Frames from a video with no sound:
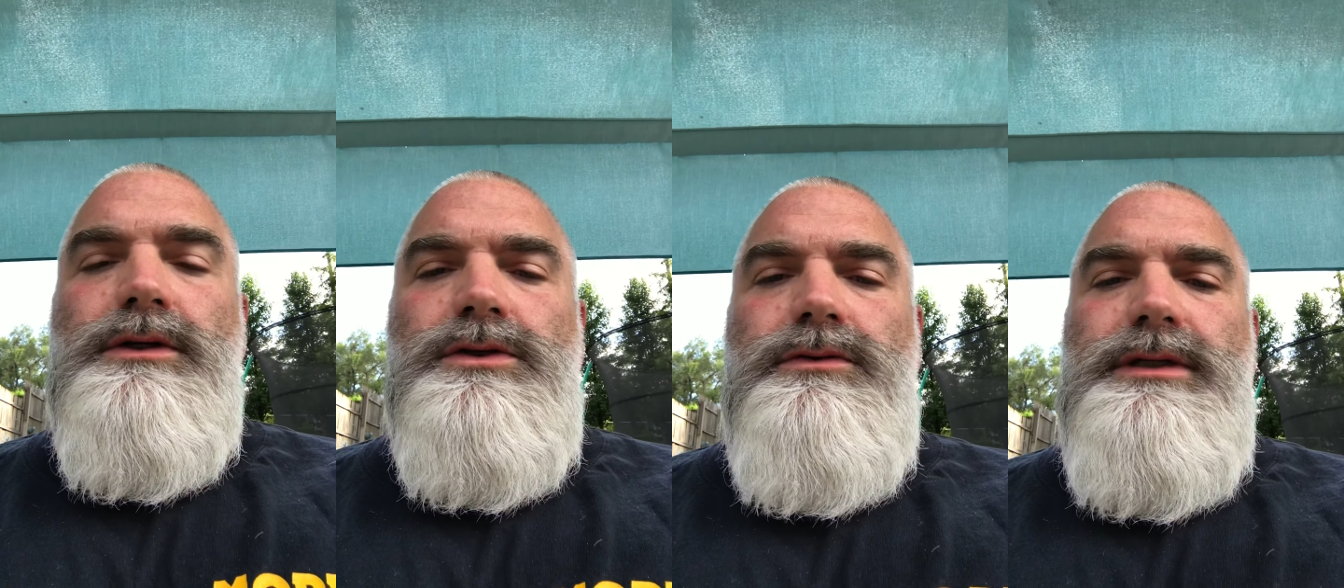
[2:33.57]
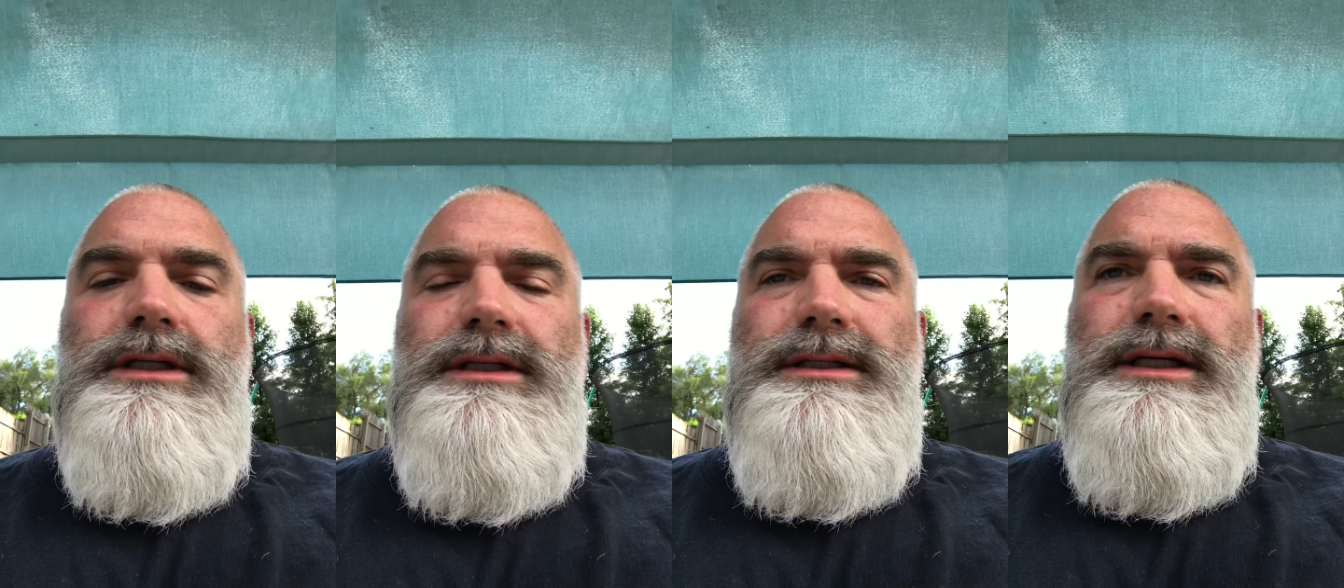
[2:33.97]
So we
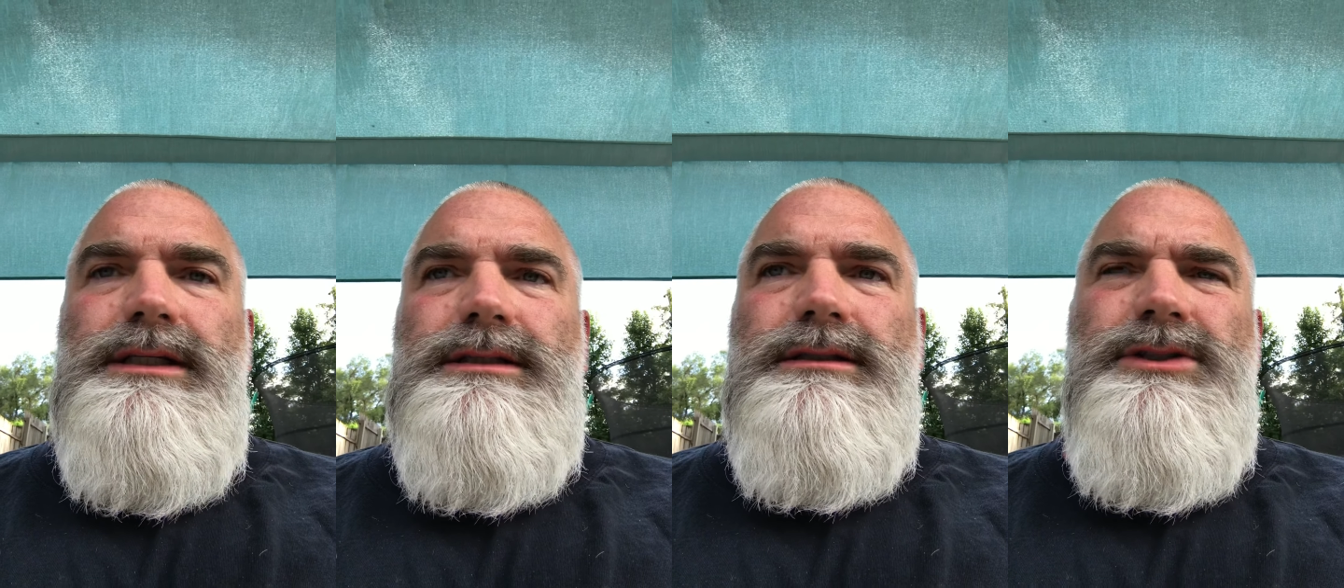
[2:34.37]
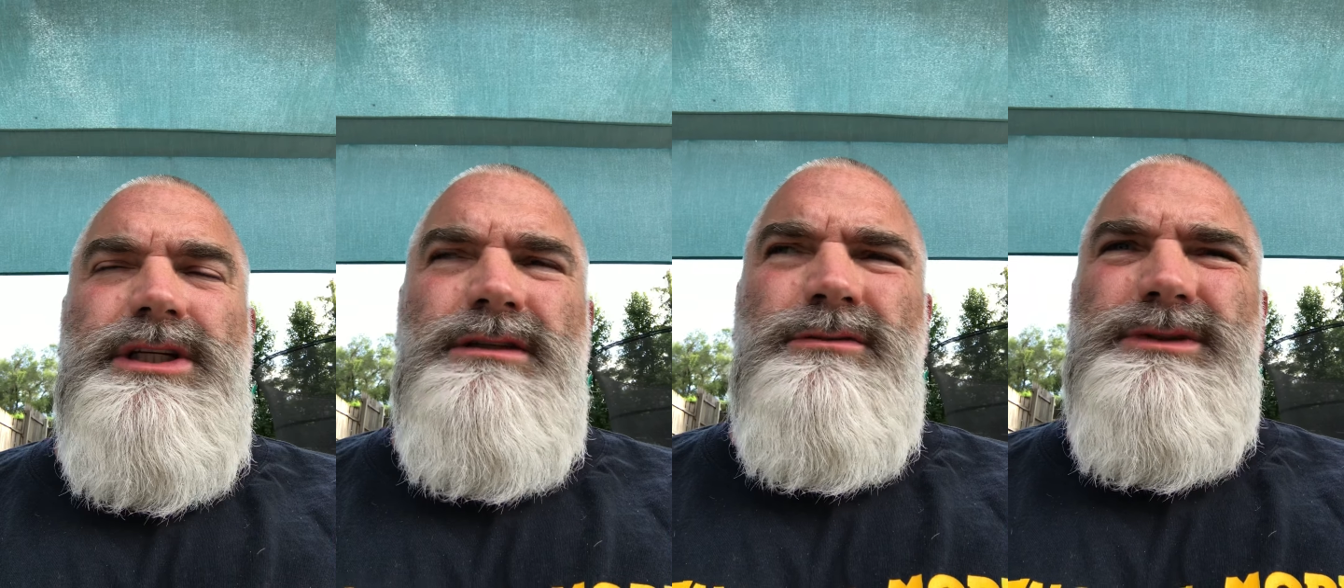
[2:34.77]
did a
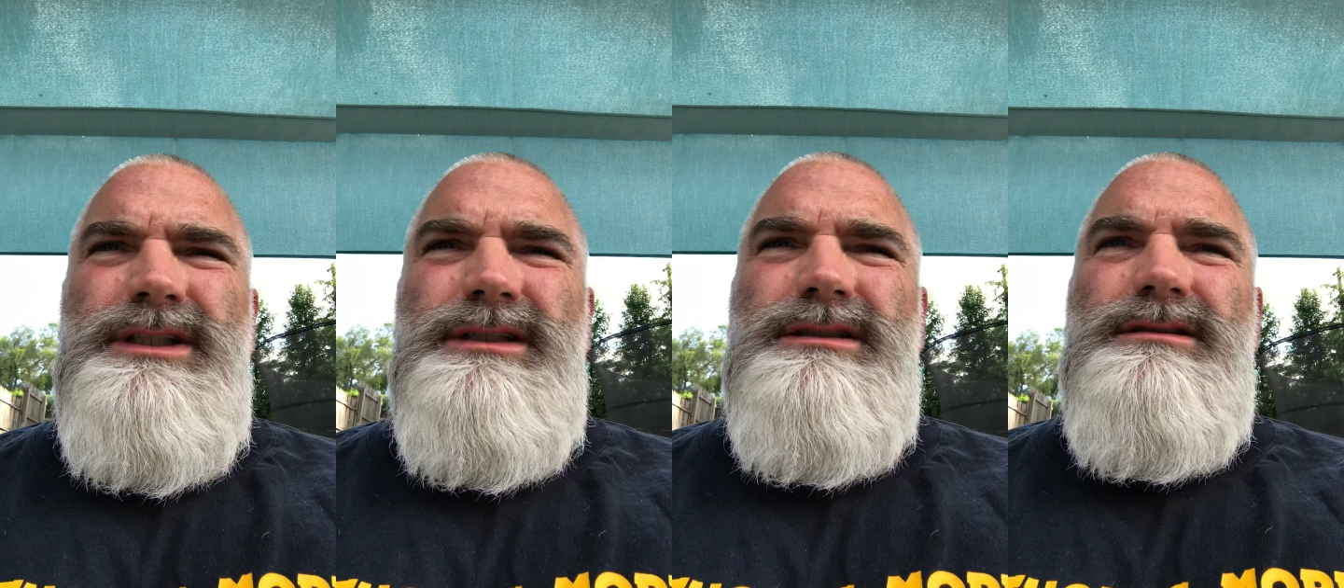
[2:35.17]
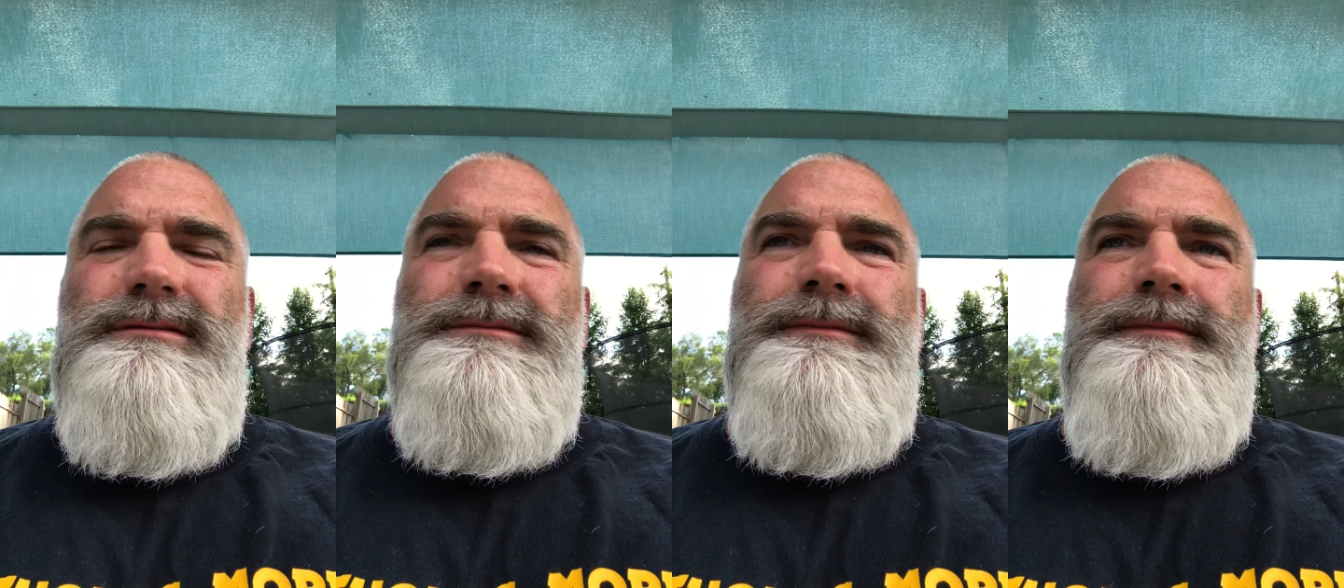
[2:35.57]
genome test,